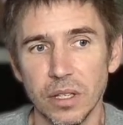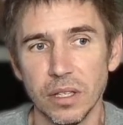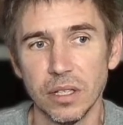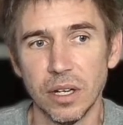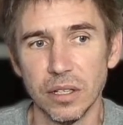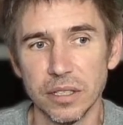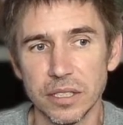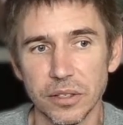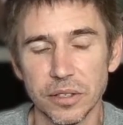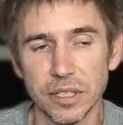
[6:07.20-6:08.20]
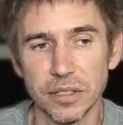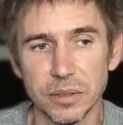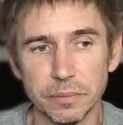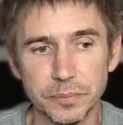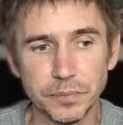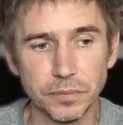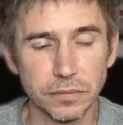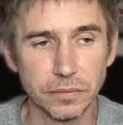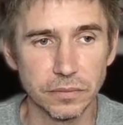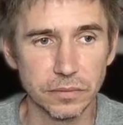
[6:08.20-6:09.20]
All these other things.
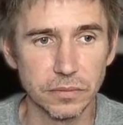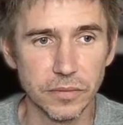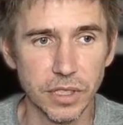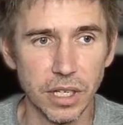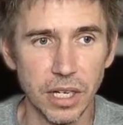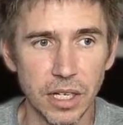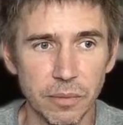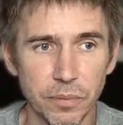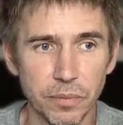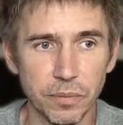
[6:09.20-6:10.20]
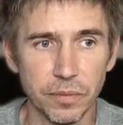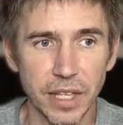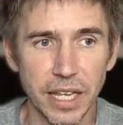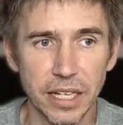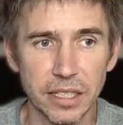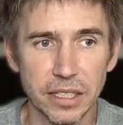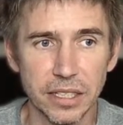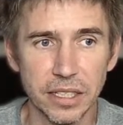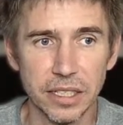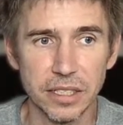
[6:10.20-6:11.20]
That
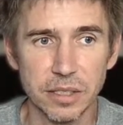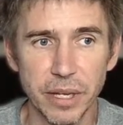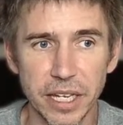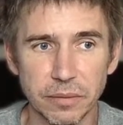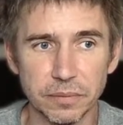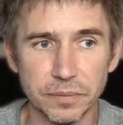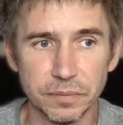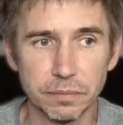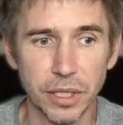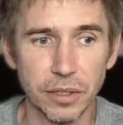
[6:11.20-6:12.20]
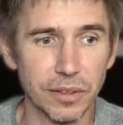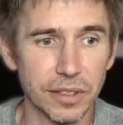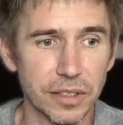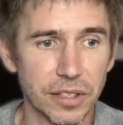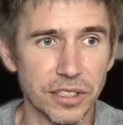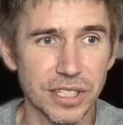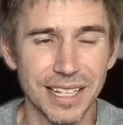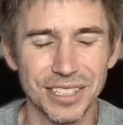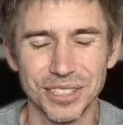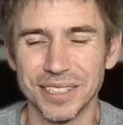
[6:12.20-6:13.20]
is a pain, but there's
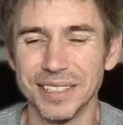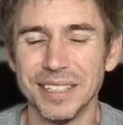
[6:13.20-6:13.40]
actually